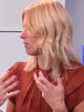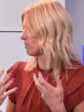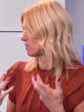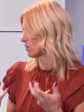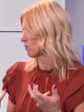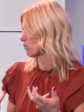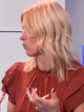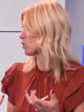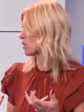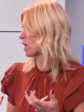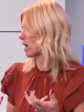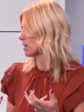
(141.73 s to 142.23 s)
even
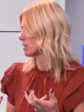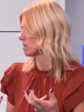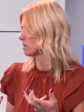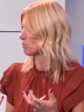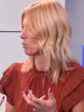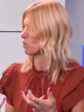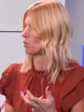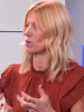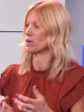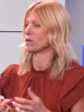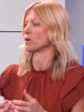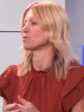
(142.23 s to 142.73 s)
if we're not an
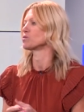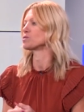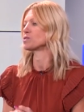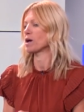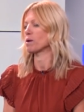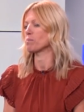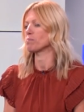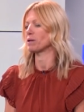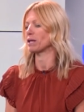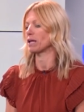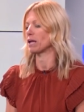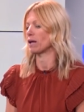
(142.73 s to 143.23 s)
employee owned
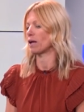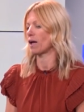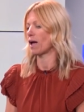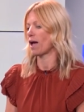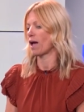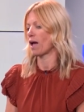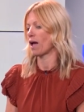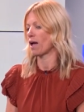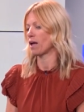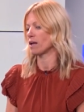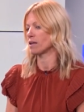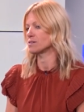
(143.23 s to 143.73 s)
company
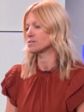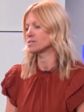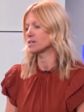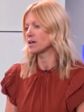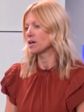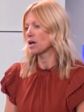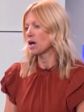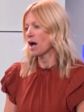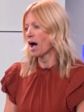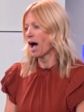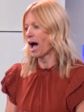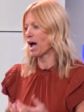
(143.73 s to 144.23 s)
and
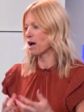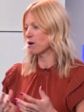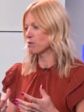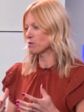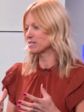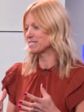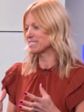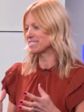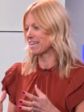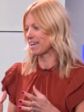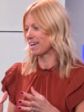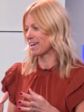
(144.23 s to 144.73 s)
i
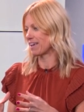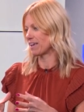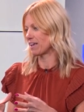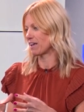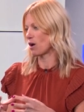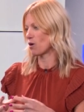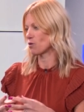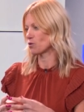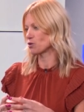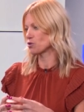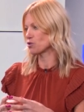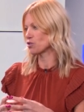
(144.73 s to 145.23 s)
always say
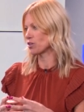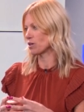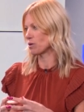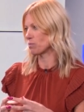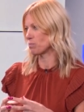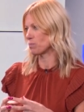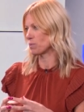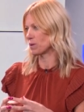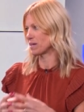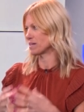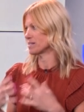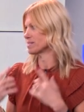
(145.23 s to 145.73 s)
ownership
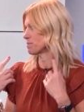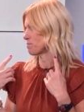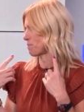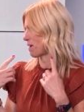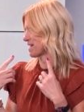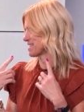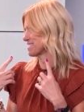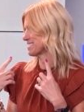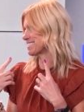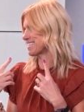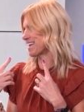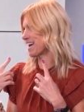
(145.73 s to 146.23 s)
is a
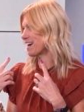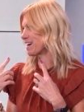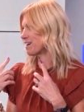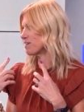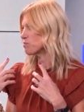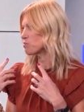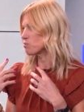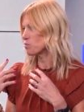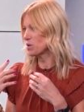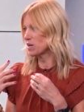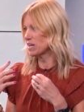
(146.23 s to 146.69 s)
mindset yeah.